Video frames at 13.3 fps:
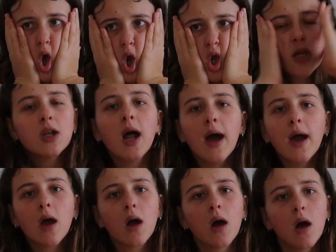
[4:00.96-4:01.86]
it's
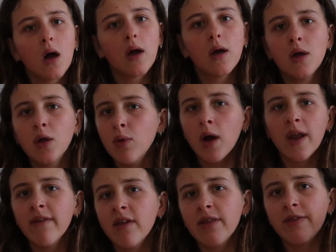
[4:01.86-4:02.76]
like you won't
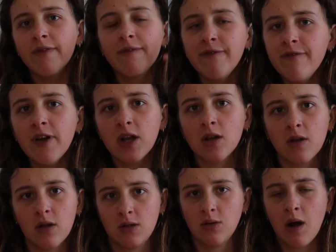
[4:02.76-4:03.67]
even
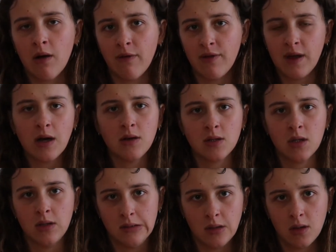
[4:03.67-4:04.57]
fit
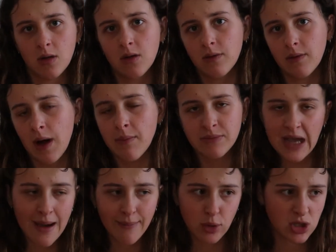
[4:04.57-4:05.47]
12,000
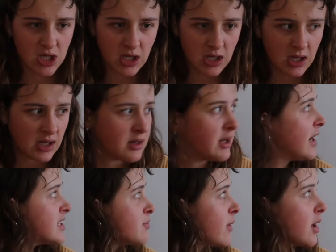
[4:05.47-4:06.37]
tampons in a
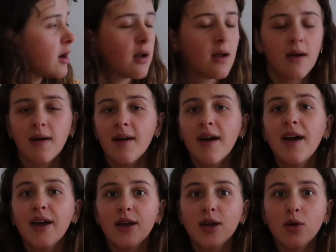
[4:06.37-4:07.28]
dustbin.
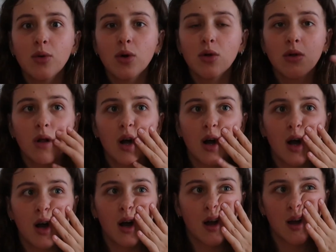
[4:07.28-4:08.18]
You will
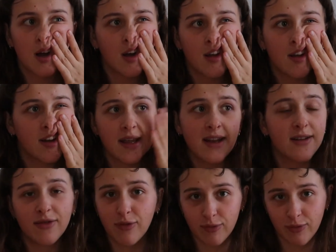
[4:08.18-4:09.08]

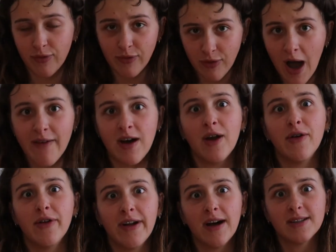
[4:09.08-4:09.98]
need
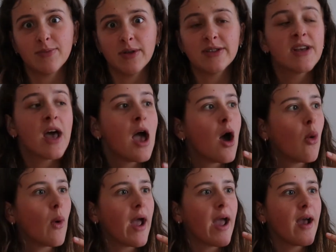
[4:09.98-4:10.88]
500 dustbins,
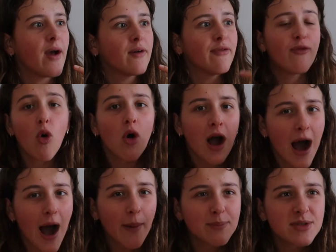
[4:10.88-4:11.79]
where 4
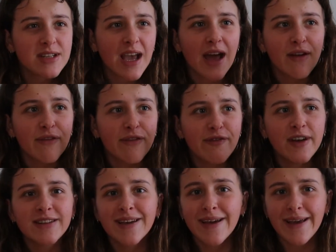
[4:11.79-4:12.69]
cups can
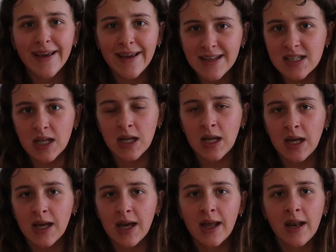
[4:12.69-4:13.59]
fit
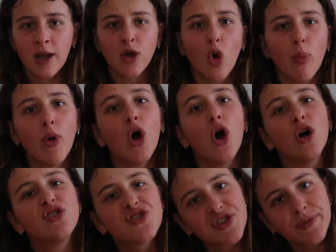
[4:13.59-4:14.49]
easily in your
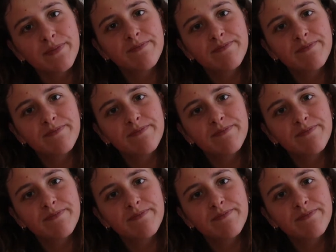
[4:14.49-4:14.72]
purse.